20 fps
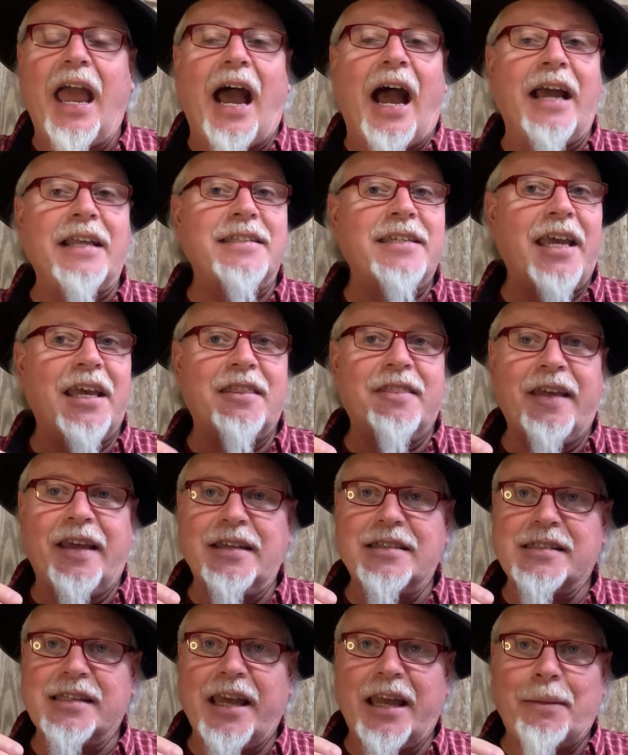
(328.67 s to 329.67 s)
I take
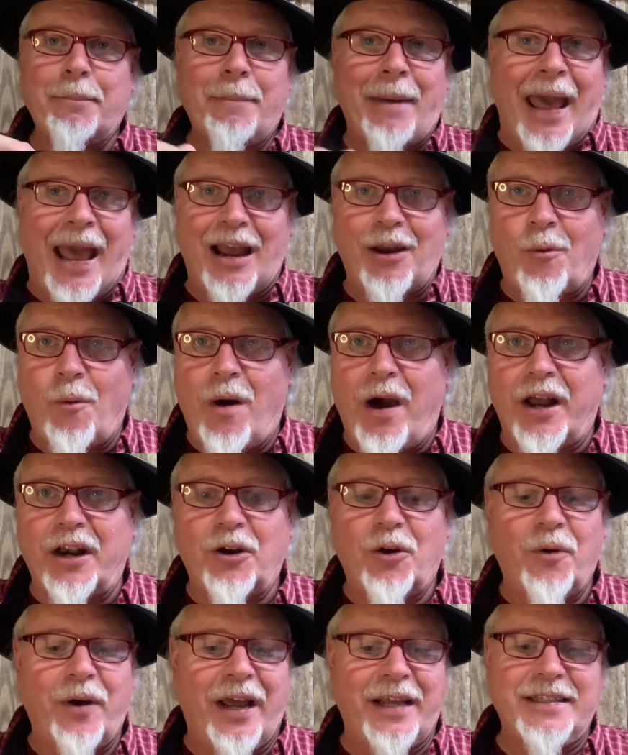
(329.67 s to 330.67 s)
things like bat
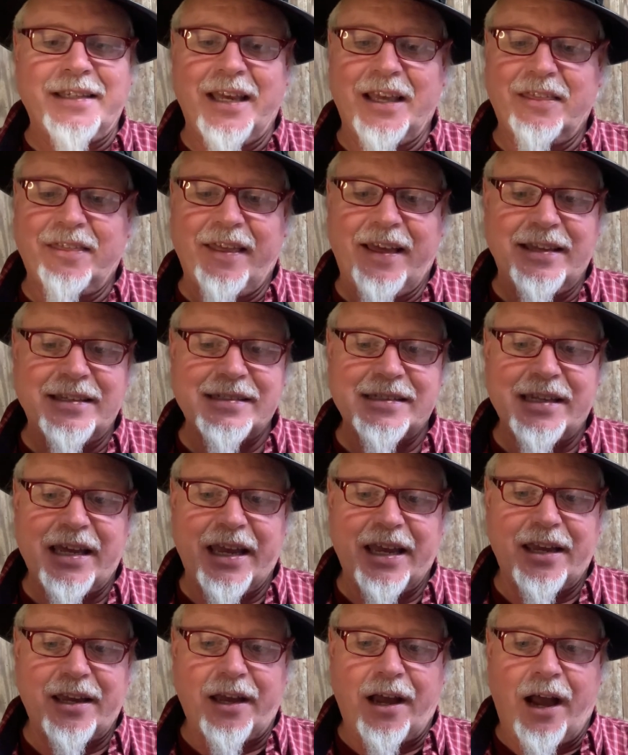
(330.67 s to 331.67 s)
guano. I take things
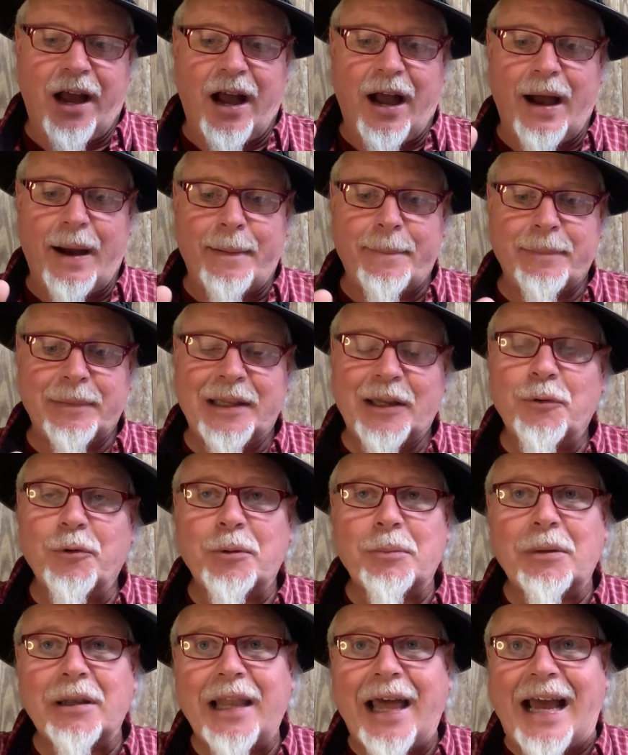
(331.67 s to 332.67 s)
like
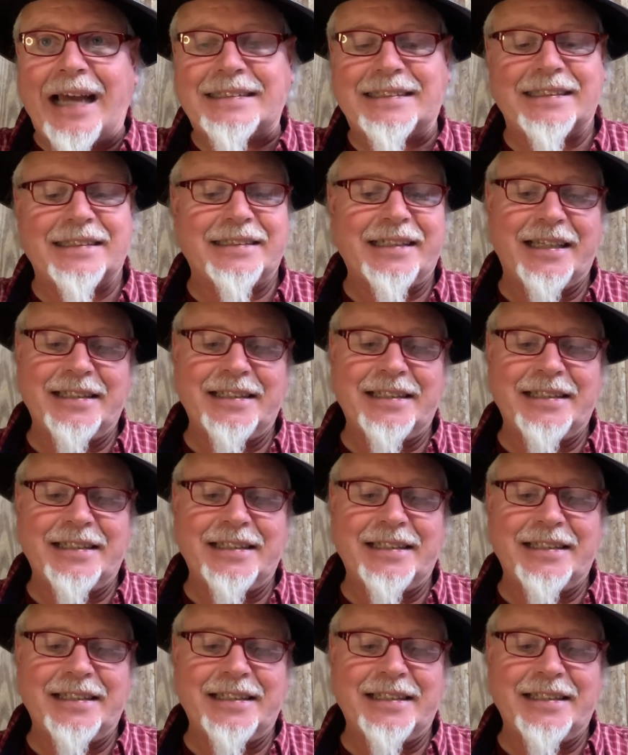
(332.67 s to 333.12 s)
liquid molasses.